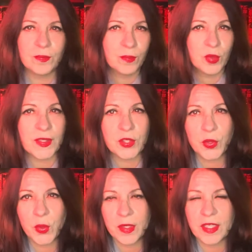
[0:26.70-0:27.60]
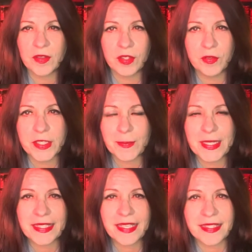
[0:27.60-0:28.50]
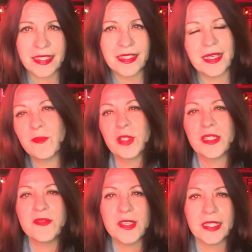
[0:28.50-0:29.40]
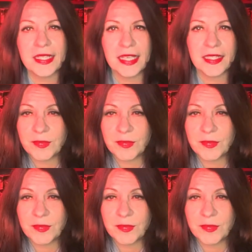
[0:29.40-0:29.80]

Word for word: moving toward the Christmas season, I'm really feeling it.